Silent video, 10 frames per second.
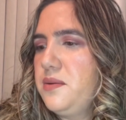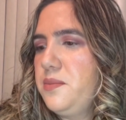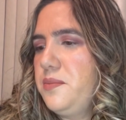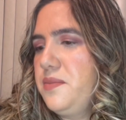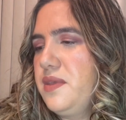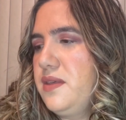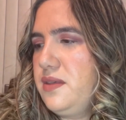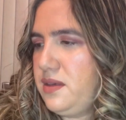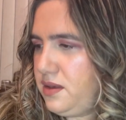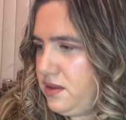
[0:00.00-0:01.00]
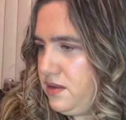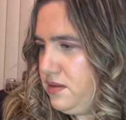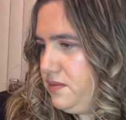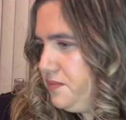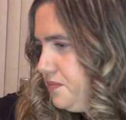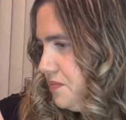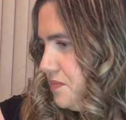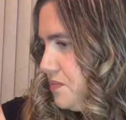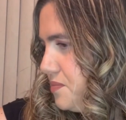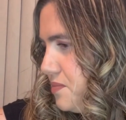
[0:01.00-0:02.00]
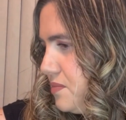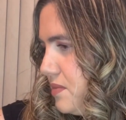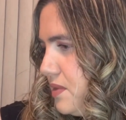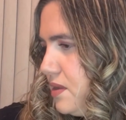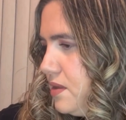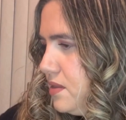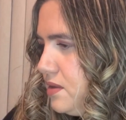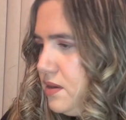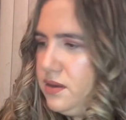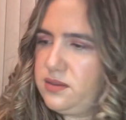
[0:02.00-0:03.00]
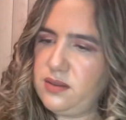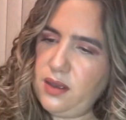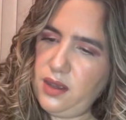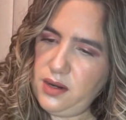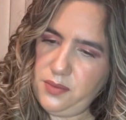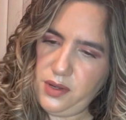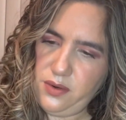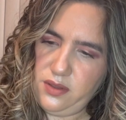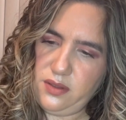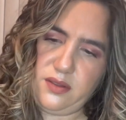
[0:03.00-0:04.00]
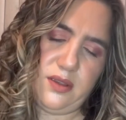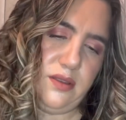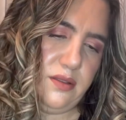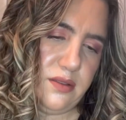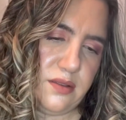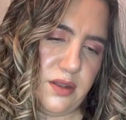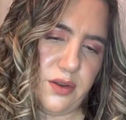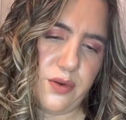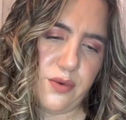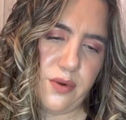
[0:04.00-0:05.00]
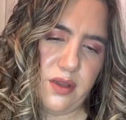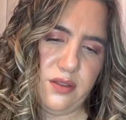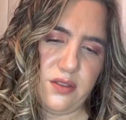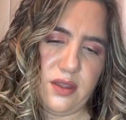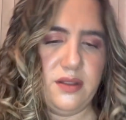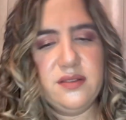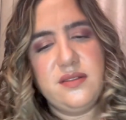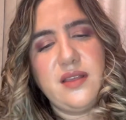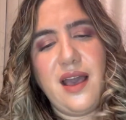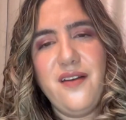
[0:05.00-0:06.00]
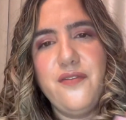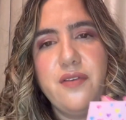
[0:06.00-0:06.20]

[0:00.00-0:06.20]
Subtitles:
And the next item here is this Instant Crush, and this is half